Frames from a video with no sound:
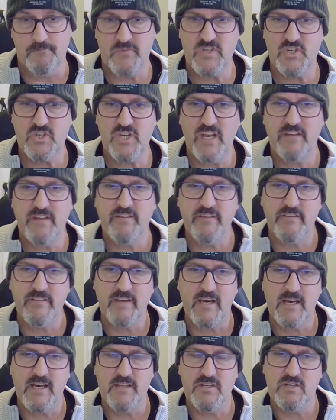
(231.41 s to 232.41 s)
chances
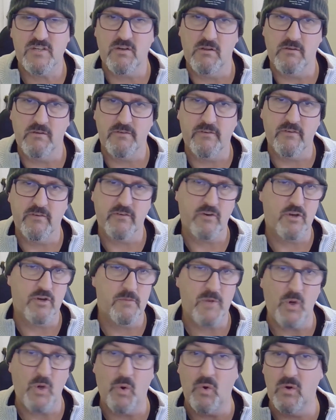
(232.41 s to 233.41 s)
are the tolerances are going
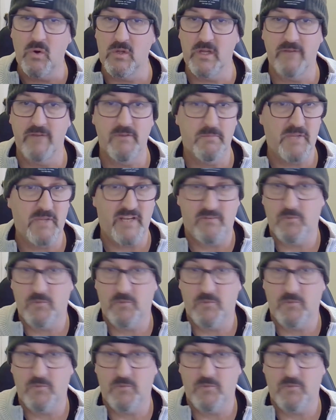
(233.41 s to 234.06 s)
to be all over the place,